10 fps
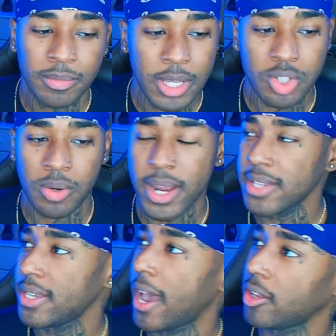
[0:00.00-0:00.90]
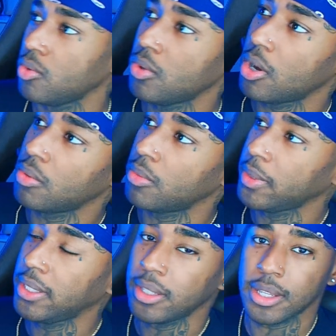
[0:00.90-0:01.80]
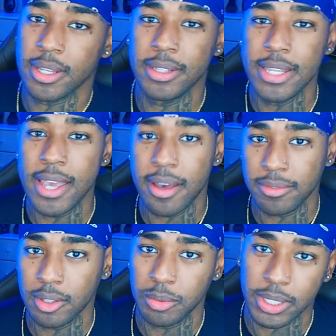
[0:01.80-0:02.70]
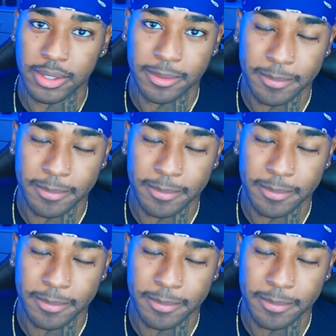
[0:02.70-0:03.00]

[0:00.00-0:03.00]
It's crazy how you go. We de-evoluting.